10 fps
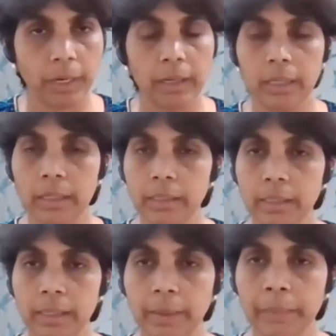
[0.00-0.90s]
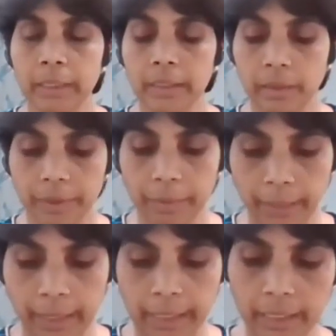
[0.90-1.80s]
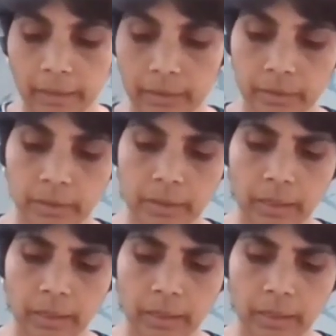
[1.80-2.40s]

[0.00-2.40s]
Okay, is it something that we buy,